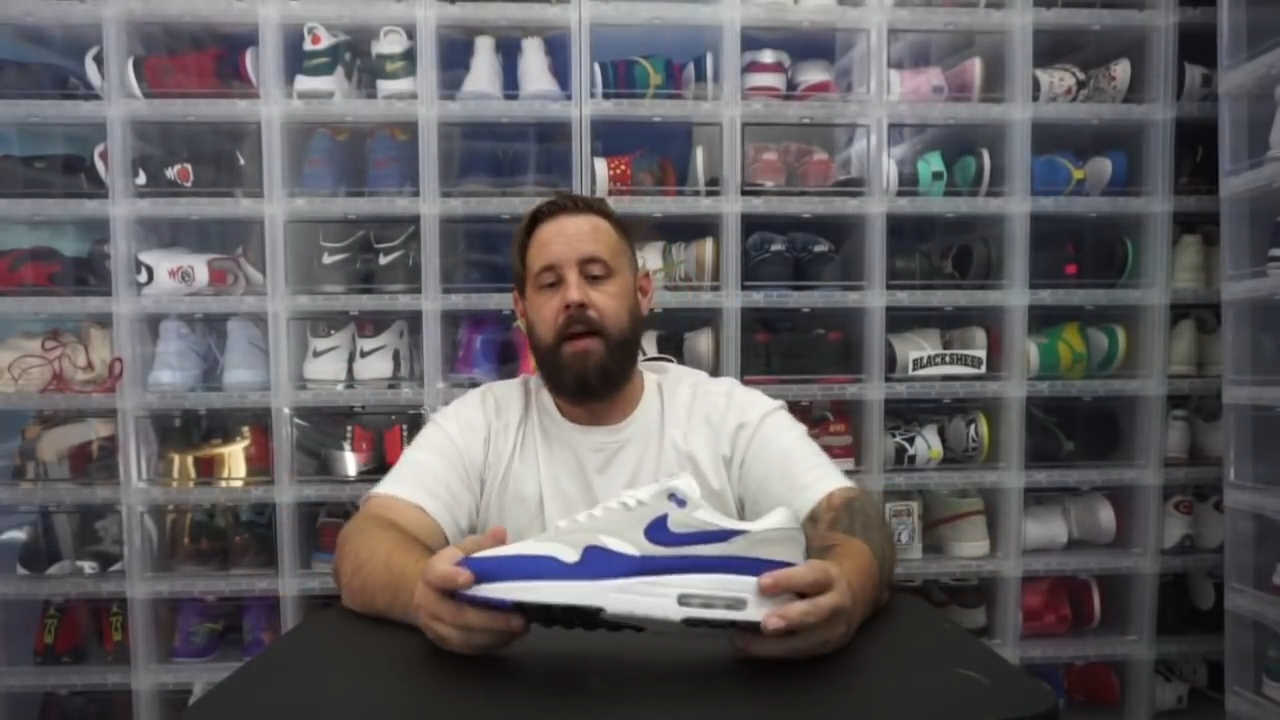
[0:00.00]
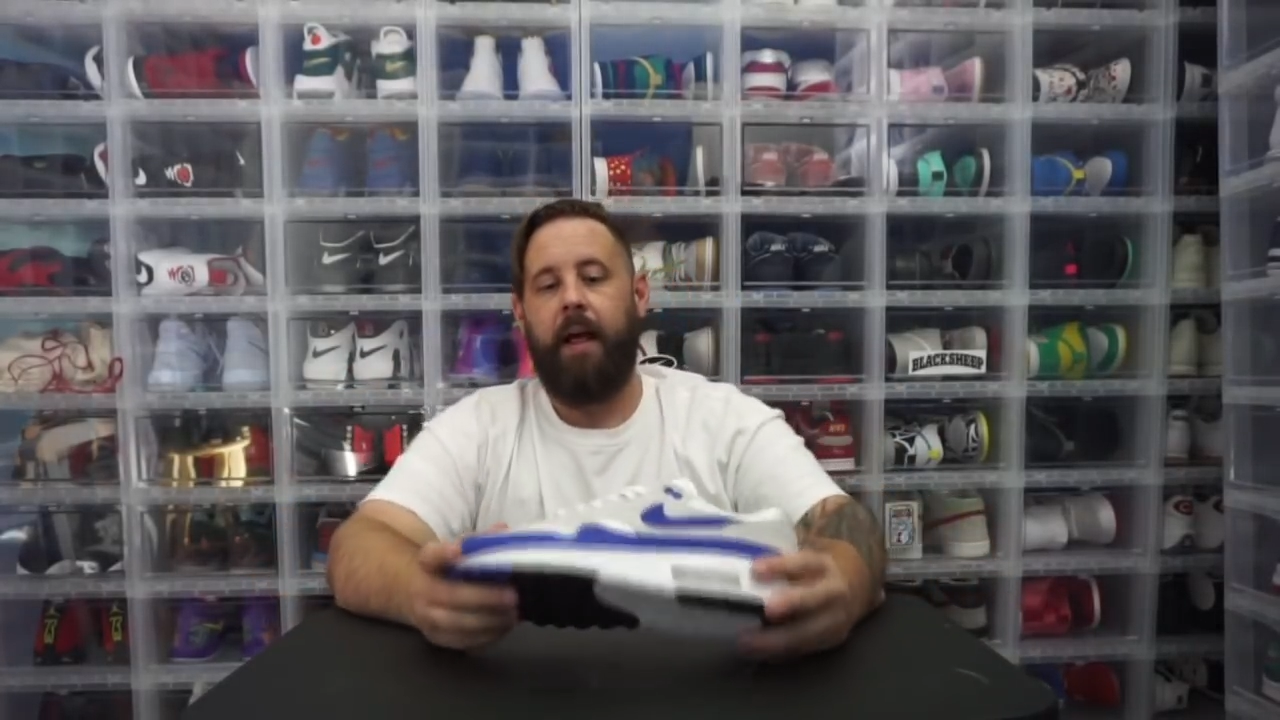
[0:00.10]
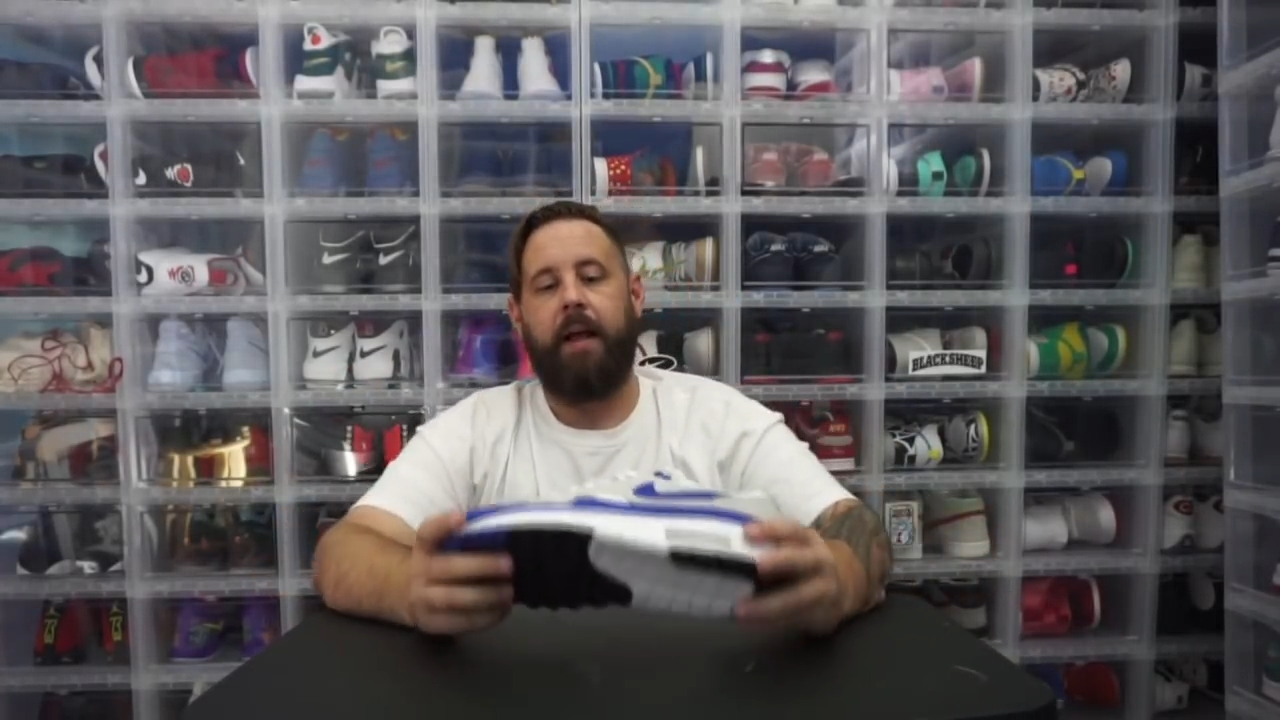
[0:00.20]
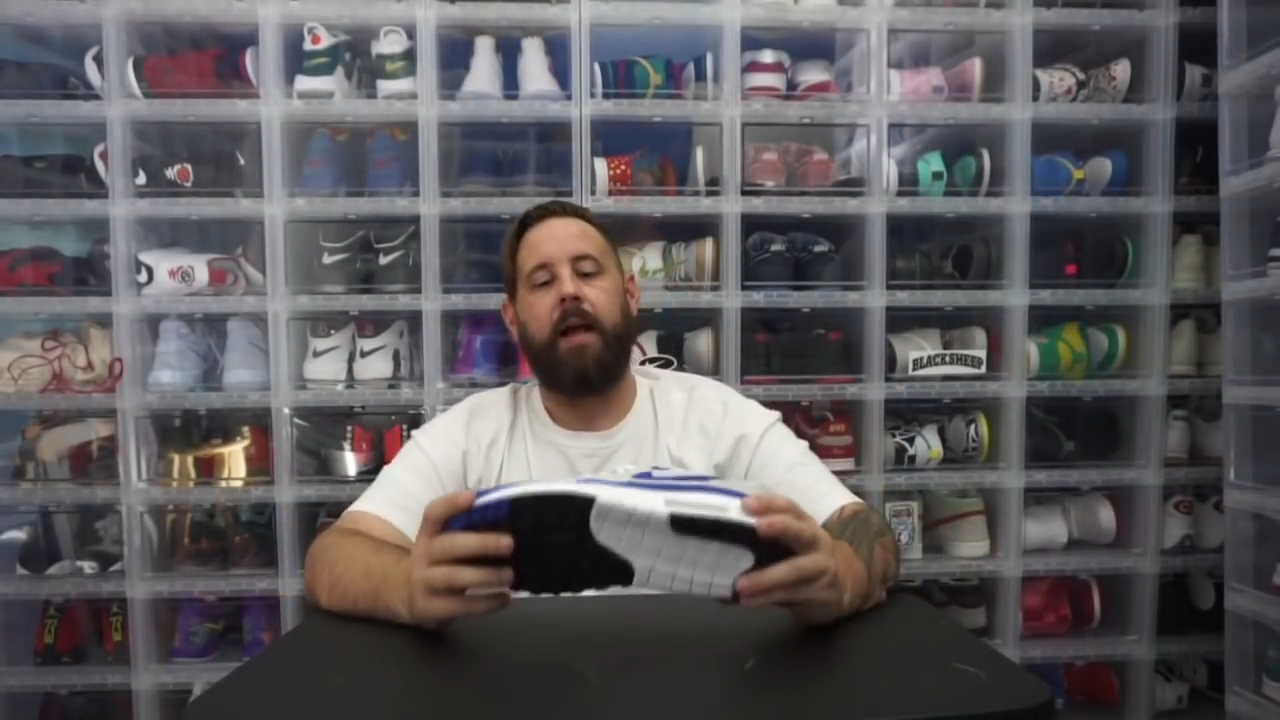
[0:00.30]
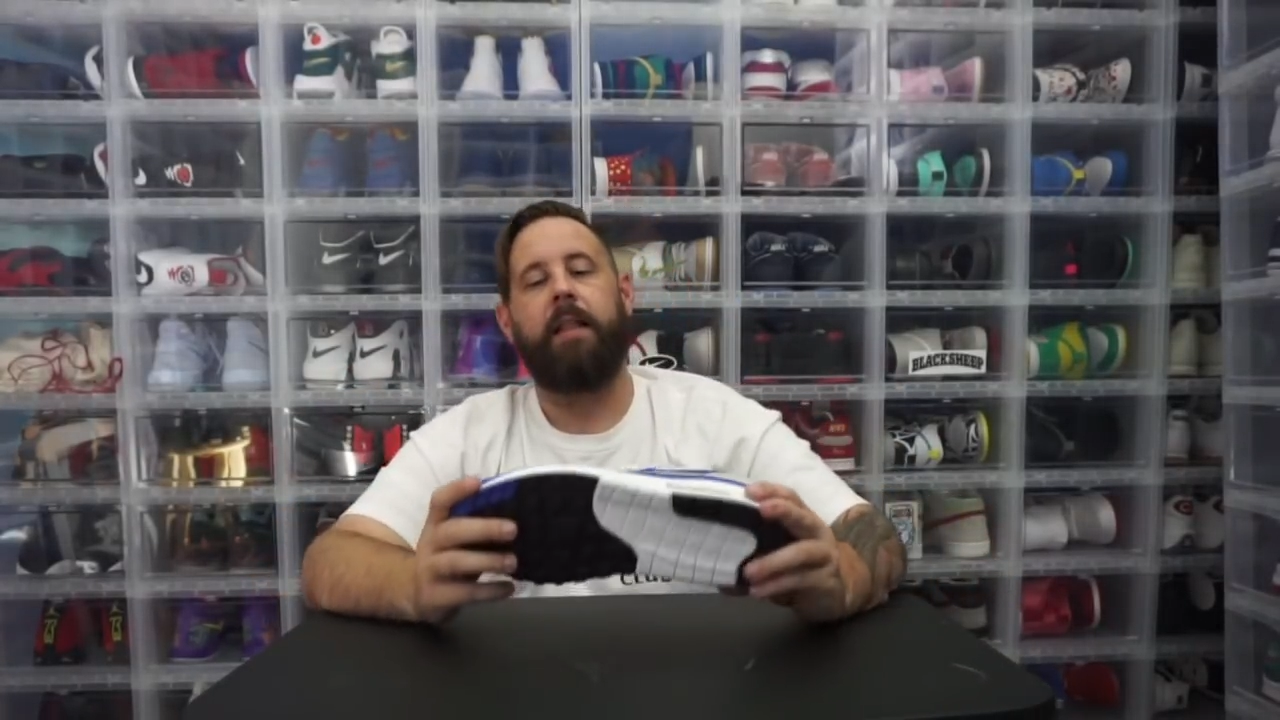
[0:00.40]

Like, I